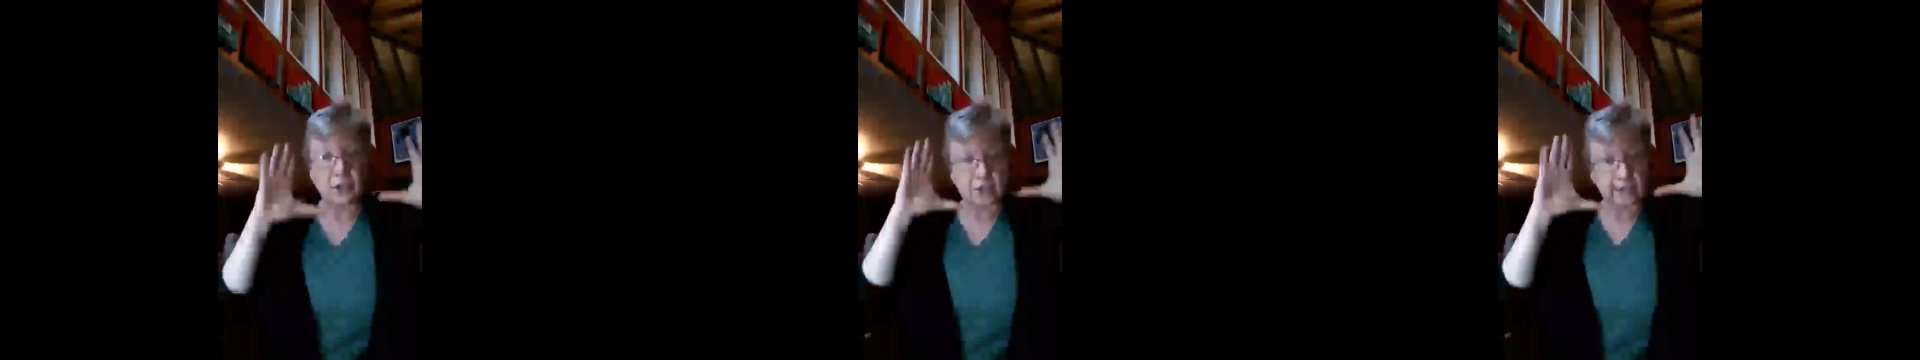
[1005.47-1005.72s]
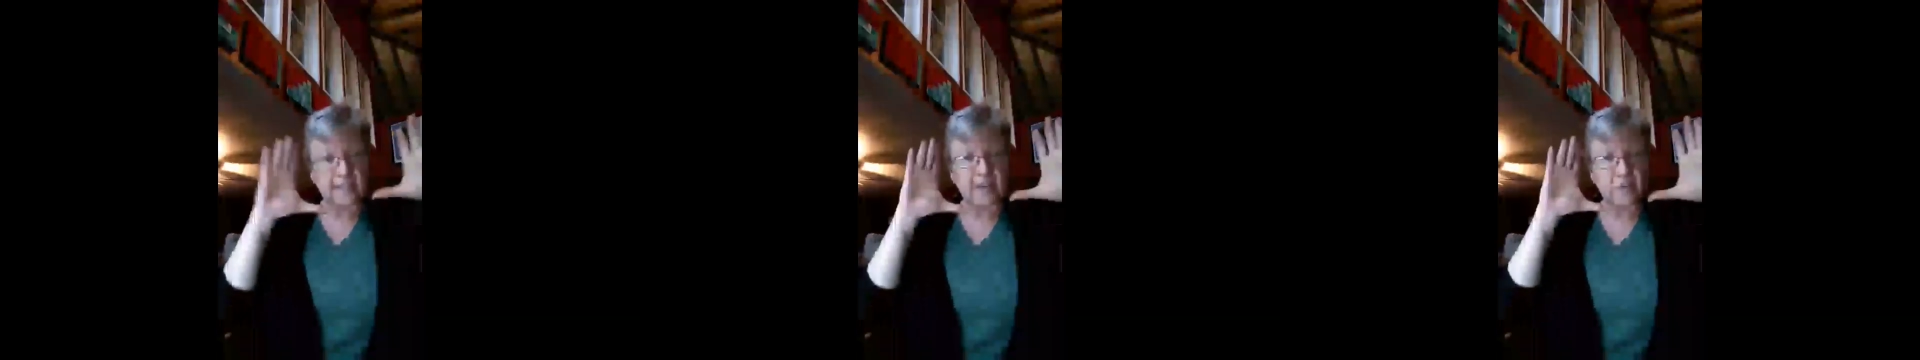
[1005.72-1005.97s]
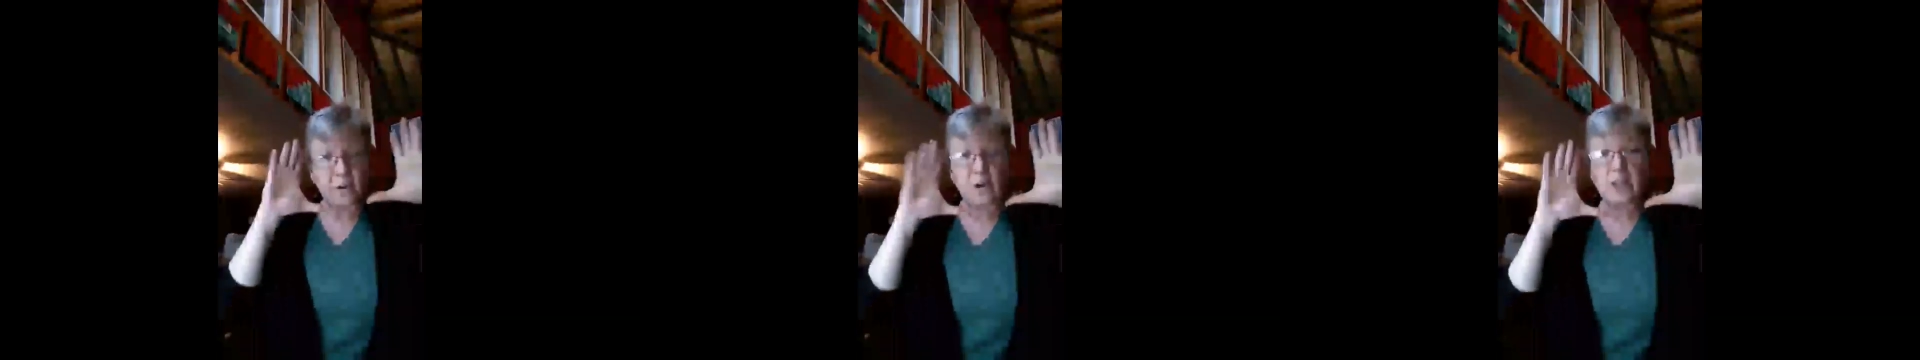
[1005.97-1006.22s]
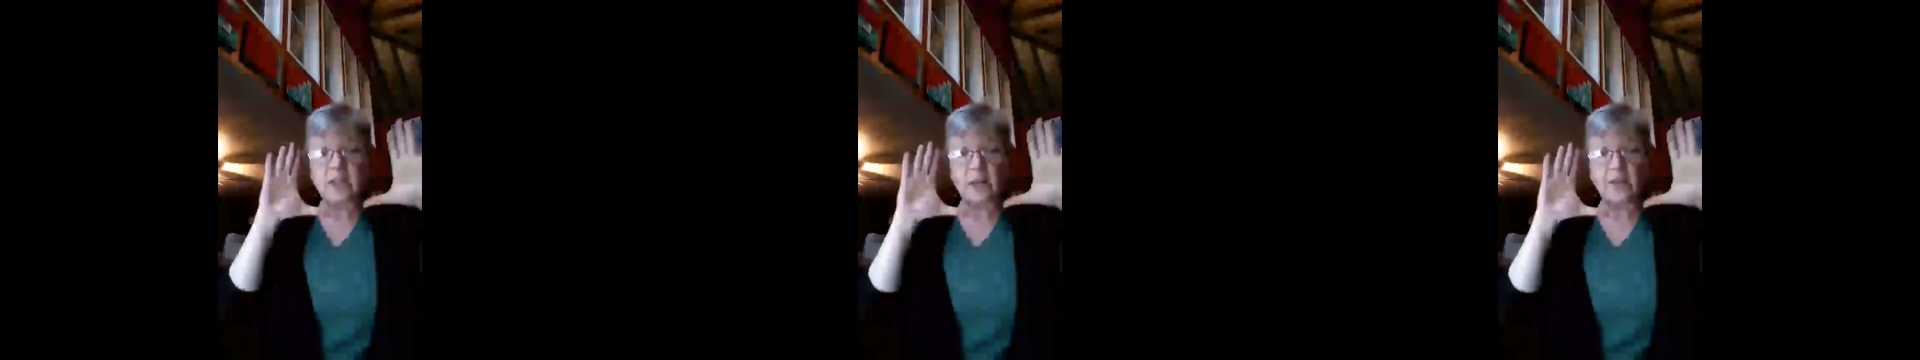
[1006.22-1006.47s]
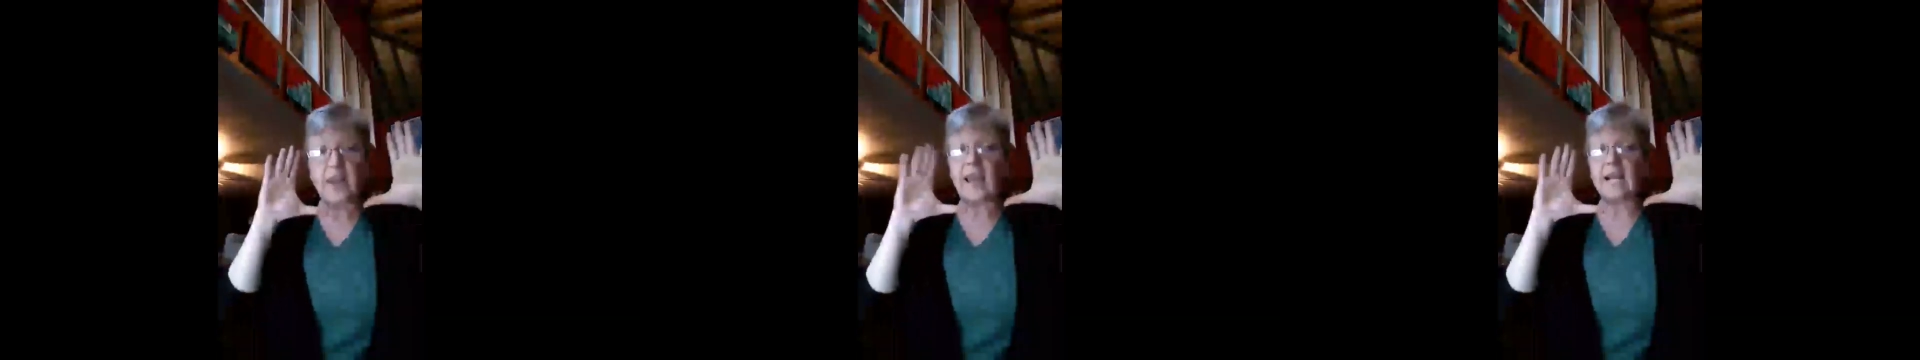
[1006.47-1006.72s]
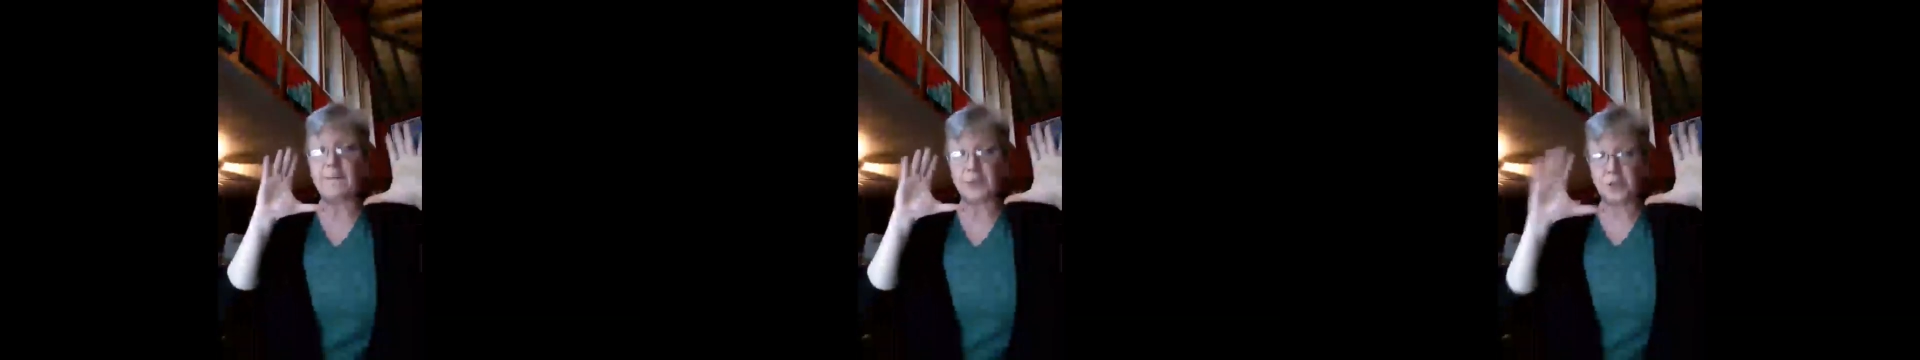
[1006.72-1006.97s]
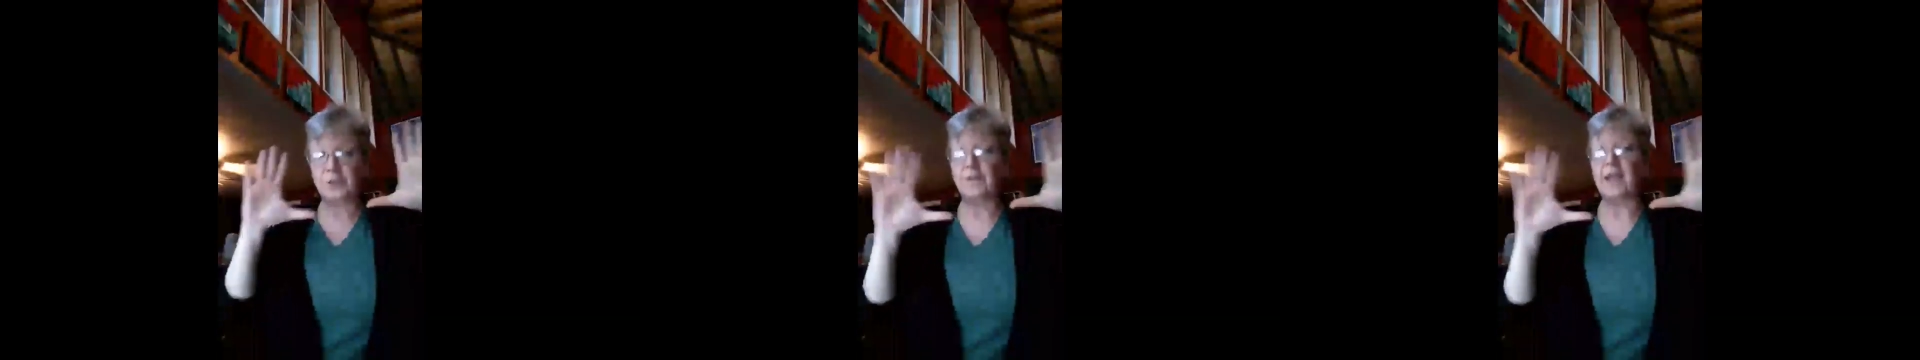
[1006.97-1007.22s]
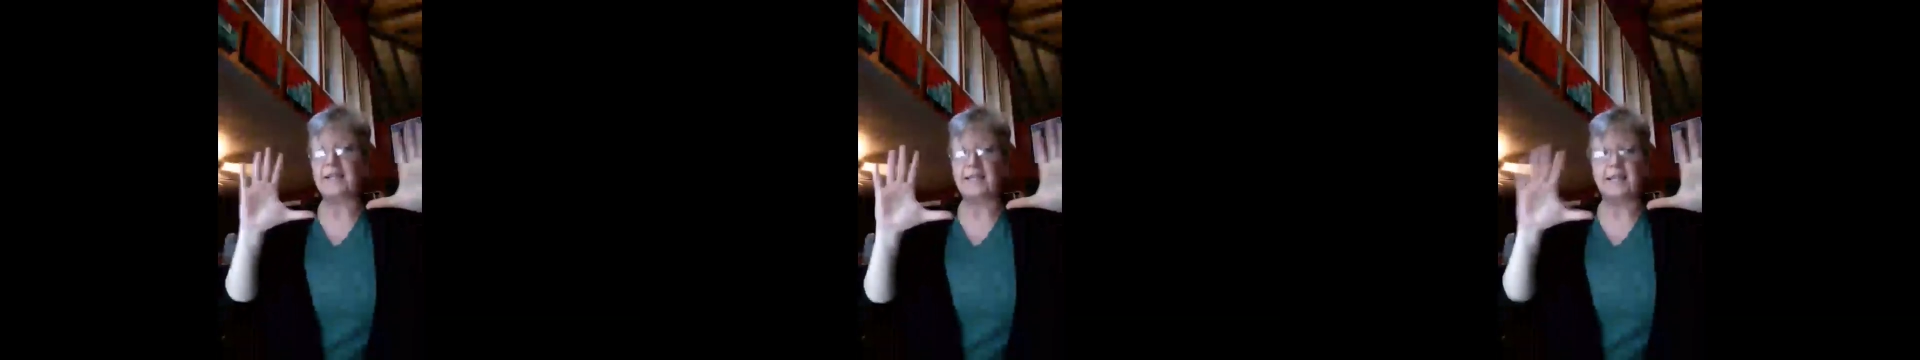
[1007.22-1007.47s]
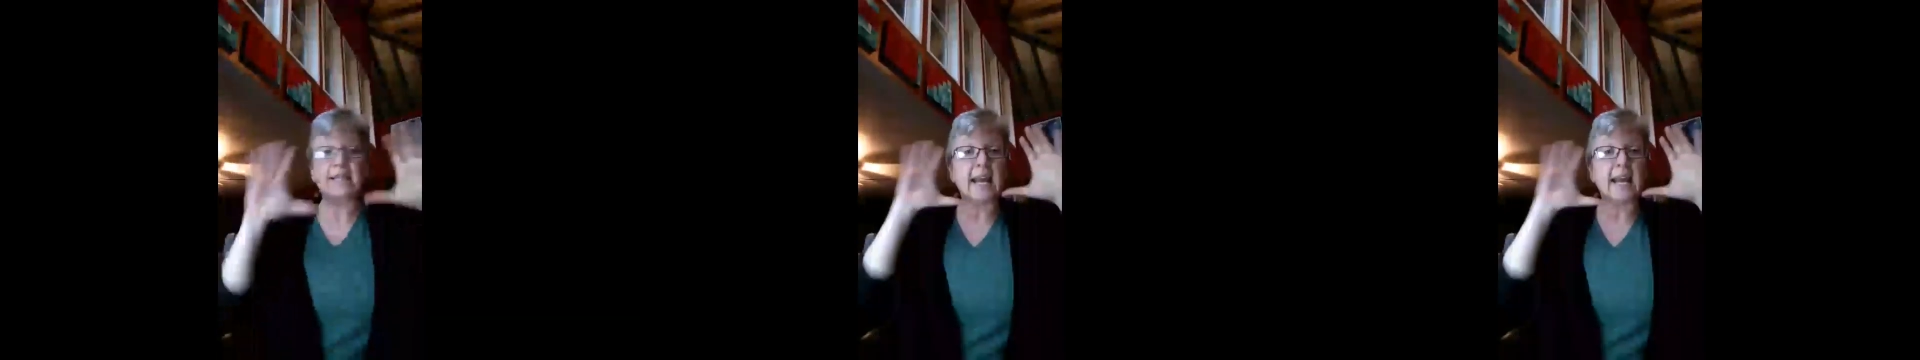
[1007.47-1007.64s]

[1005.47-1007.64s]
just focus on the animals' faces,